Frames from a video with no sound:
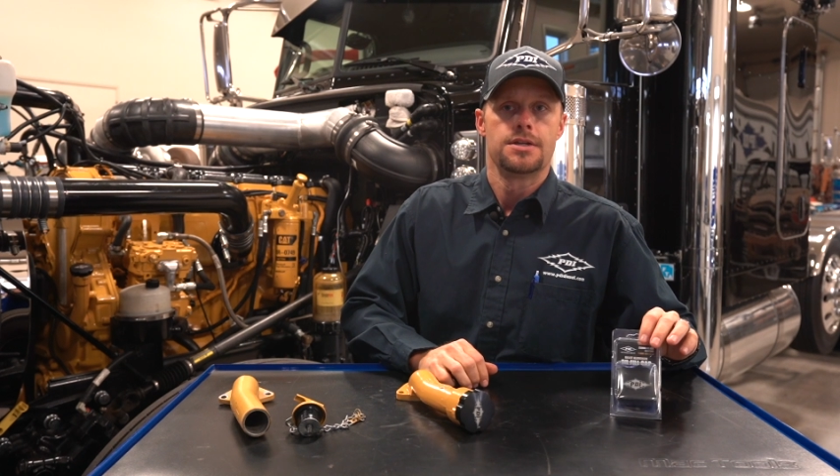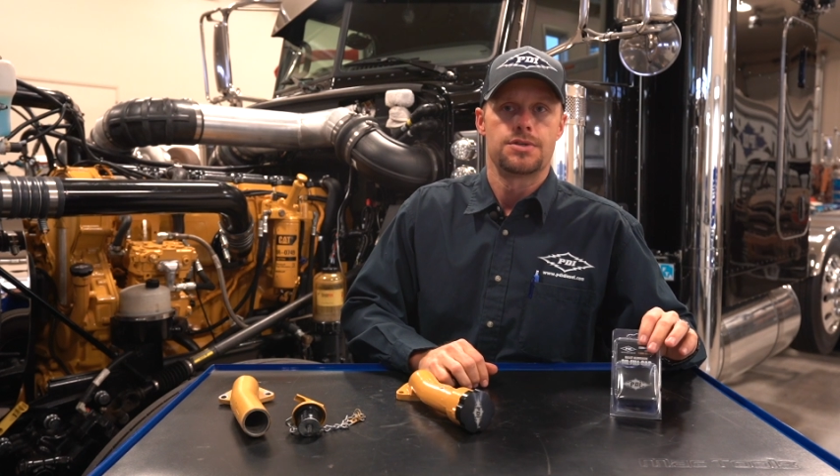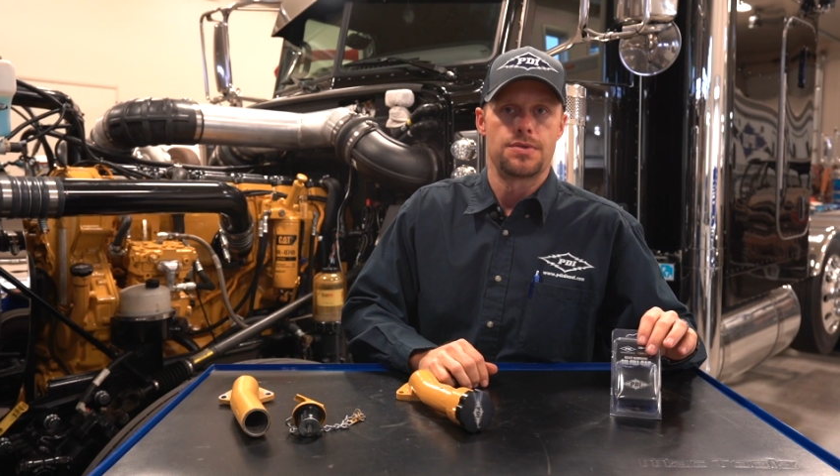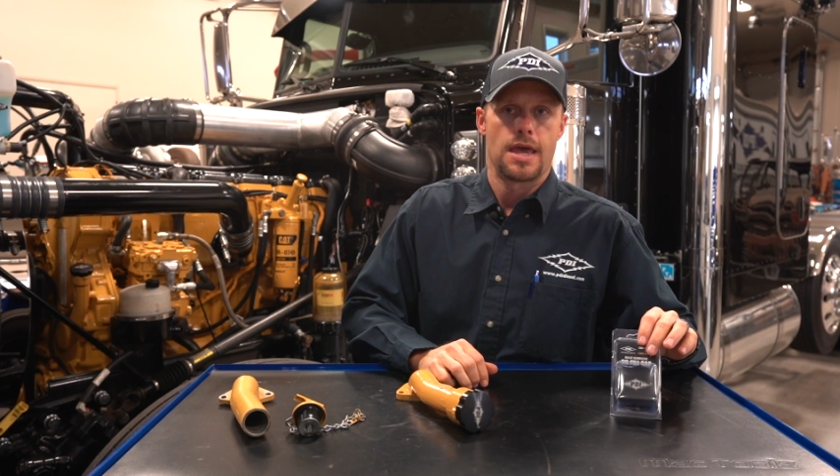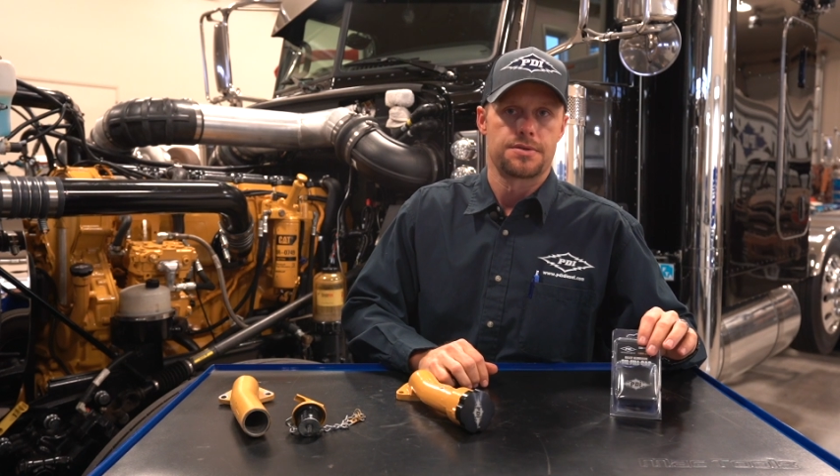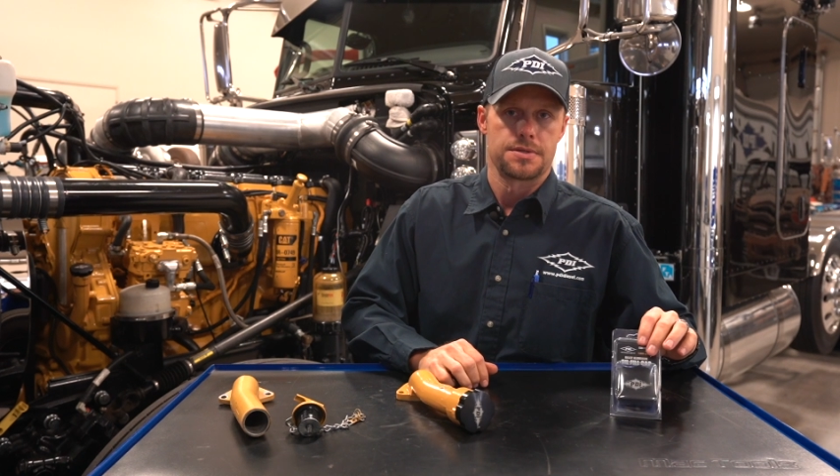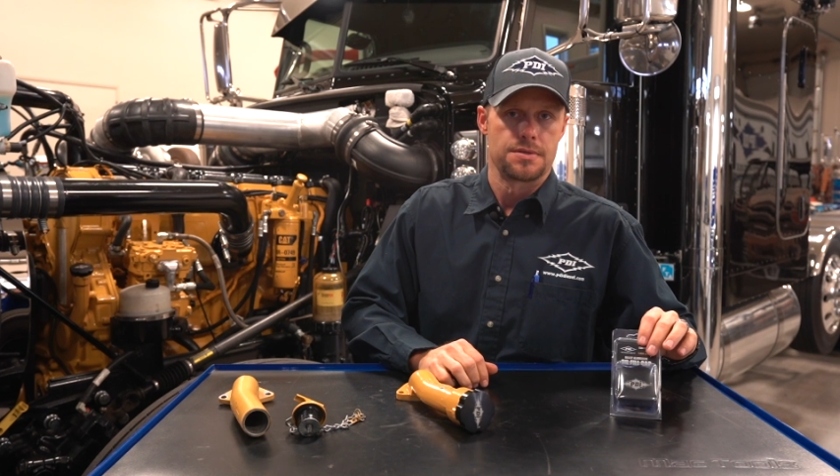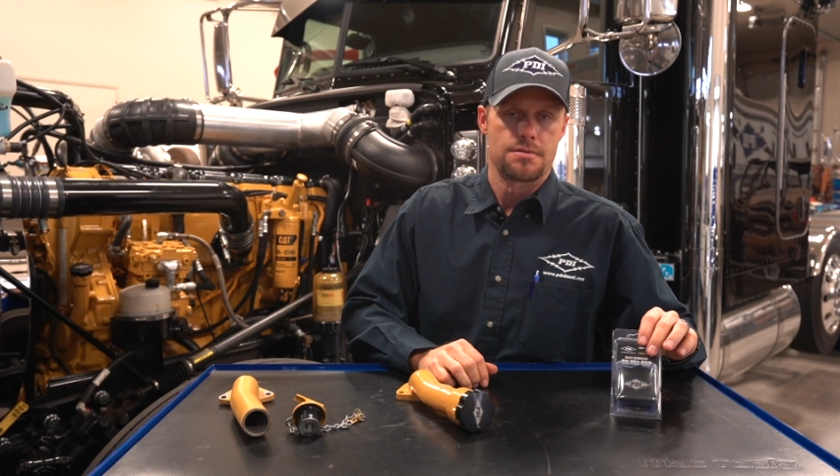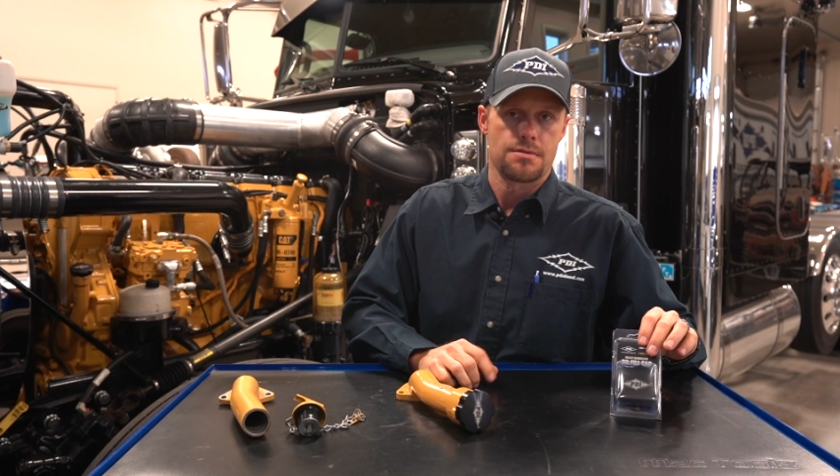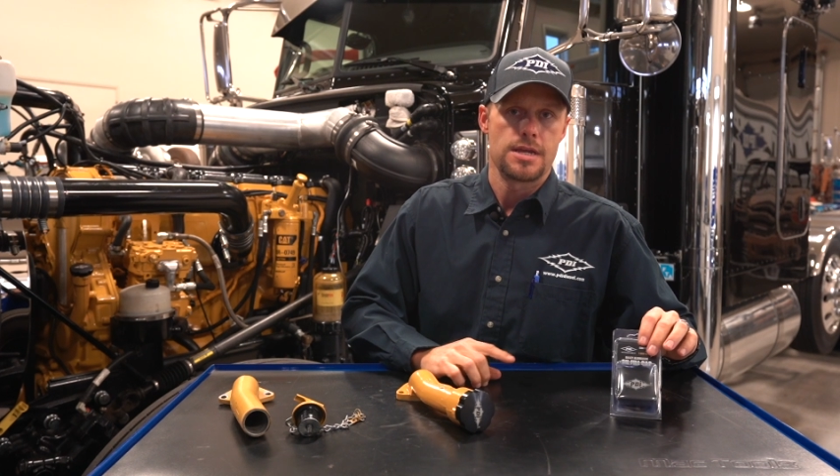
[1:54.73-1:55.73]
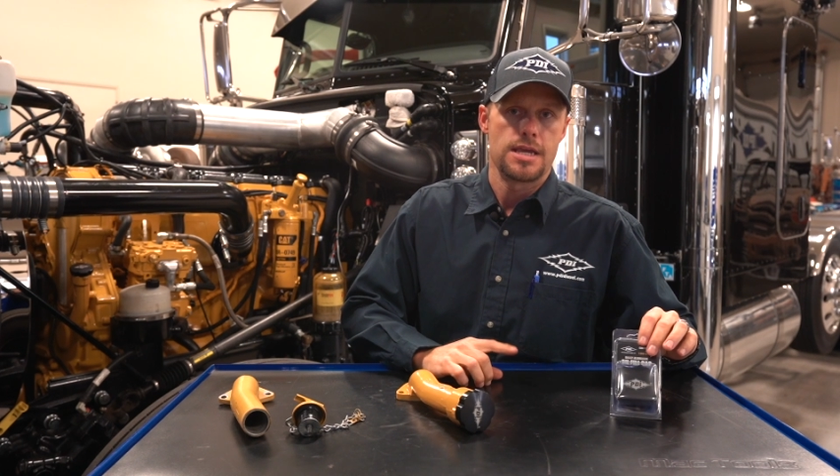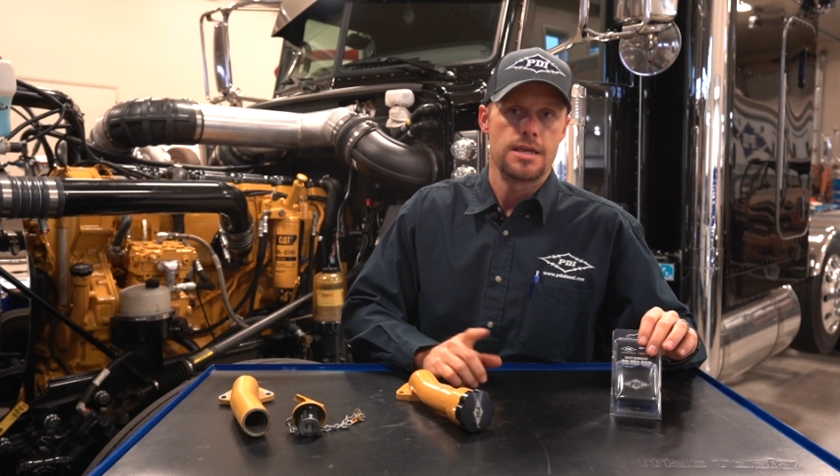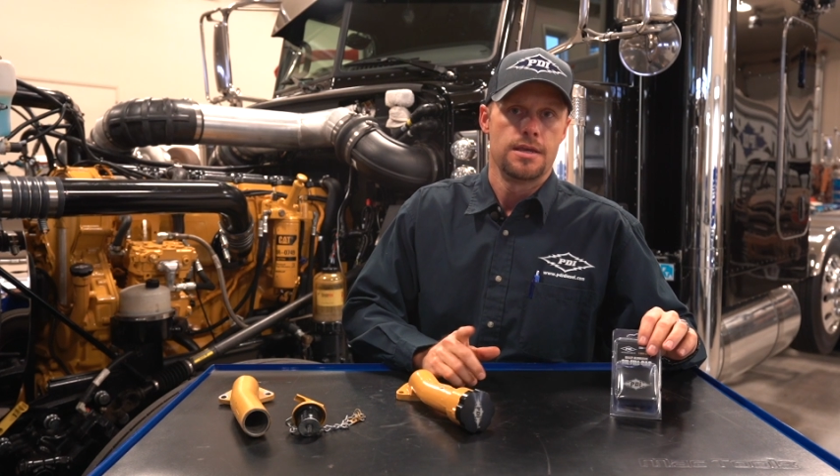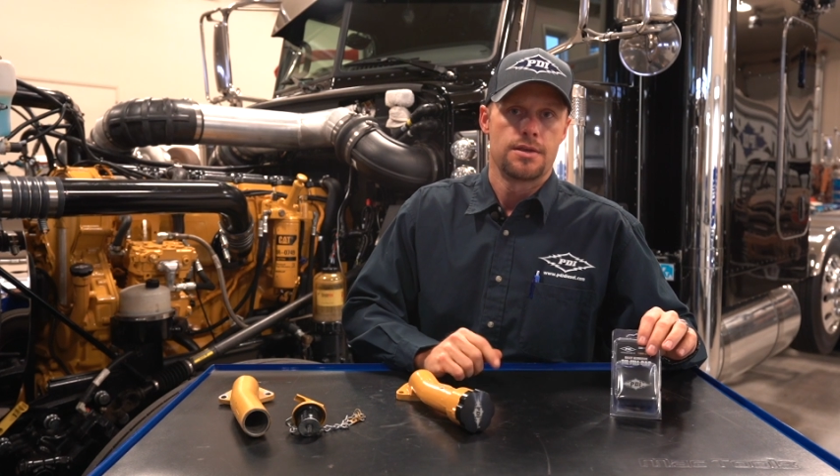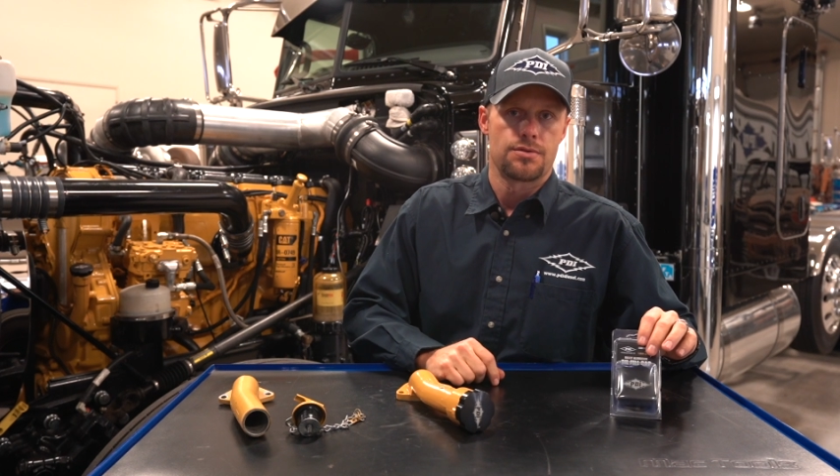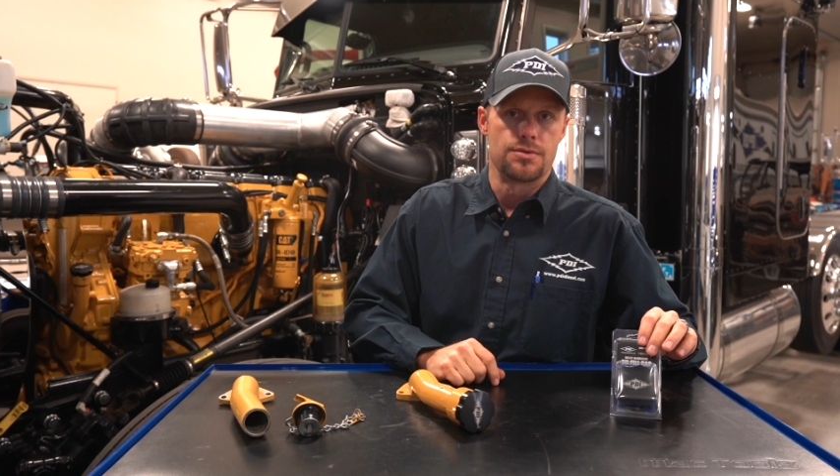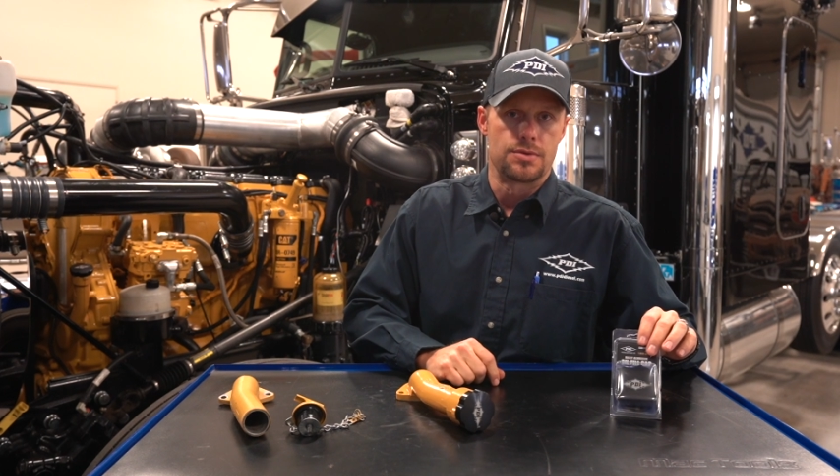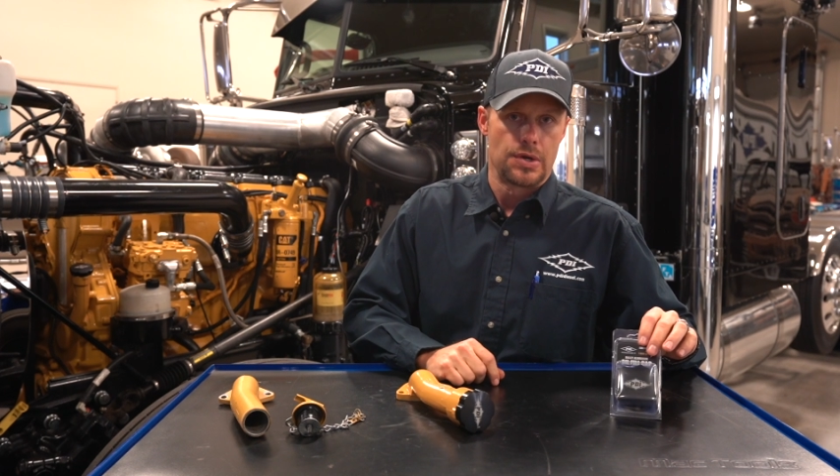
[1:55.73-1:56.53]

2003 through